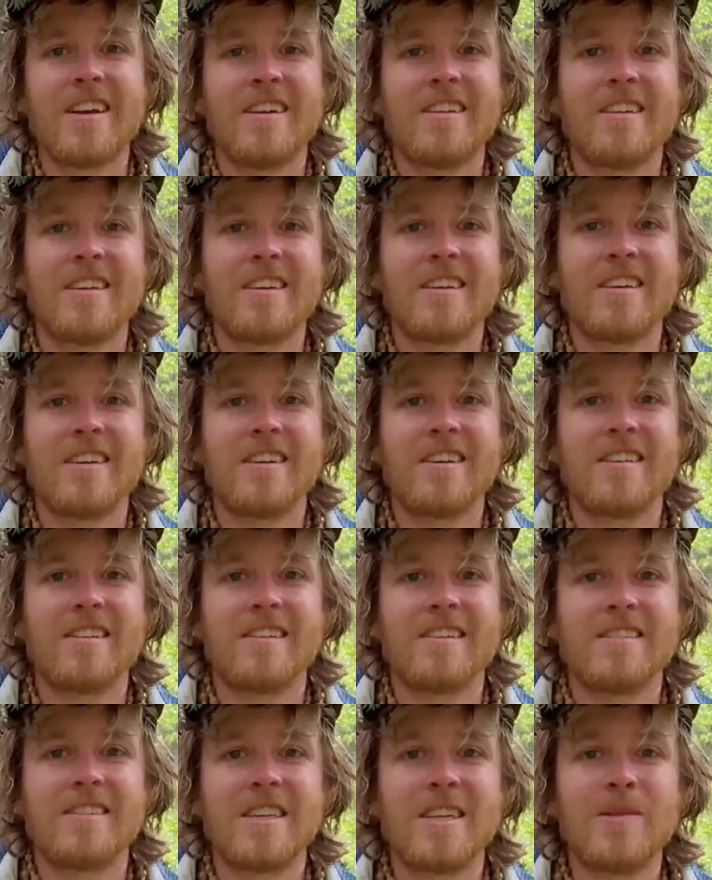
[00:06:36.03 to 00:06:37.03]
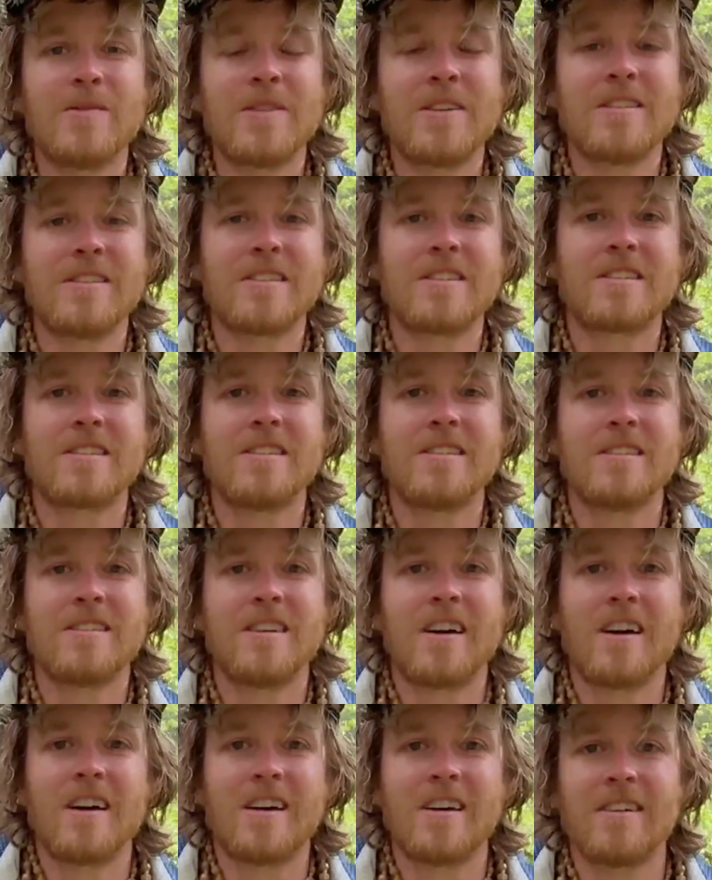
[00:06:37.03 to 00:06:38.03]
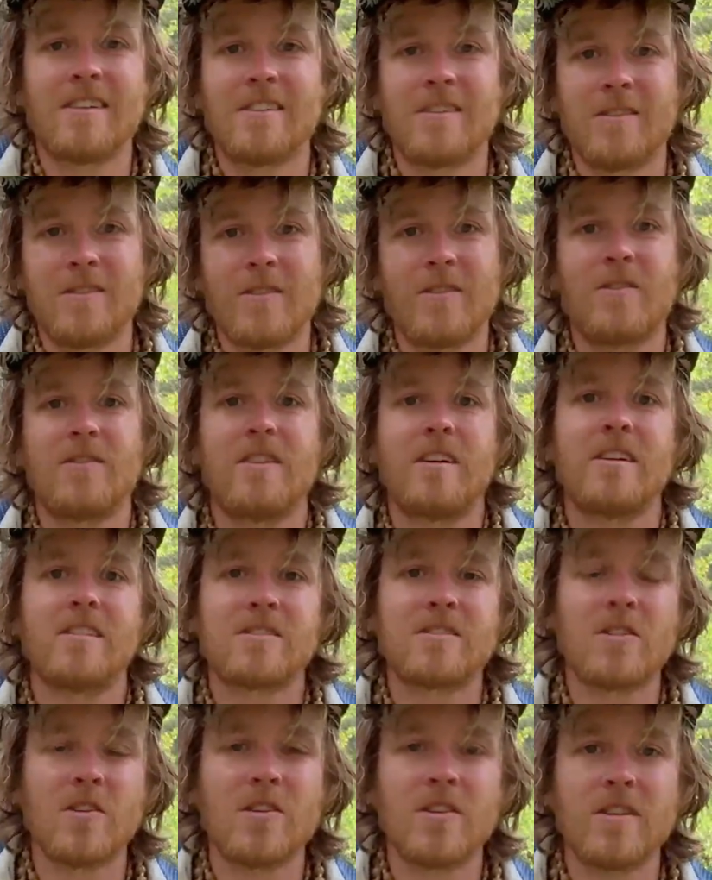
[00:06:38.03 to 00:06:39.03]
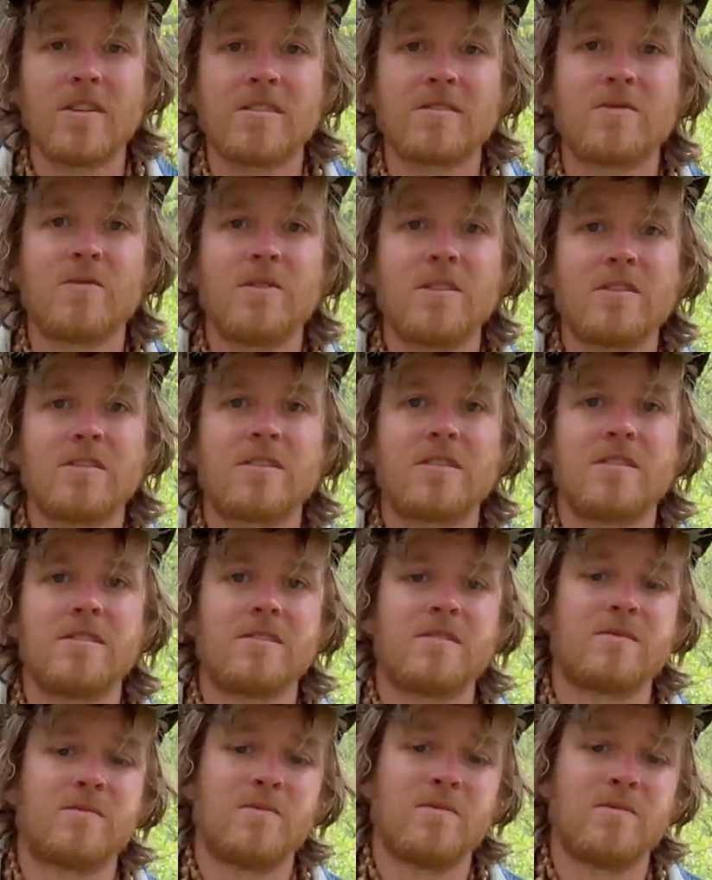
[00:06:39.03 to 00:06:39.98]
the demons, the Asuras, which is